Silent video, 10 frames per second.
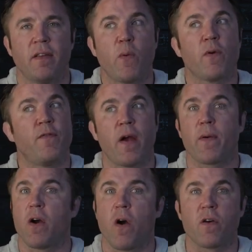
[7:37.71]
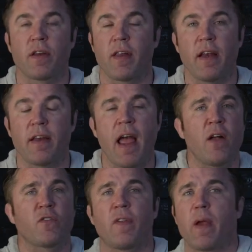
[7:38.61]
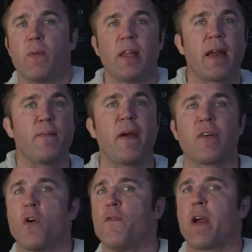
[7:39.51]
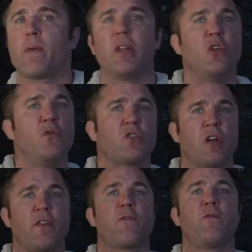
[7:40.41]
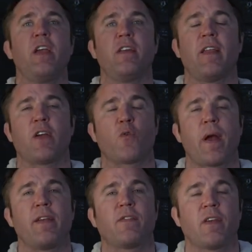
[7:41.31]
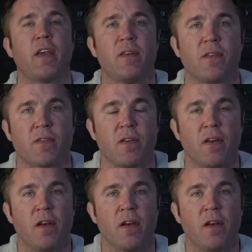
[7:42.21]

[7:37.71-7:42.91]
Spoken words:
They were very hard to take down, so they would let it go very loose on their feet, and they had great skills.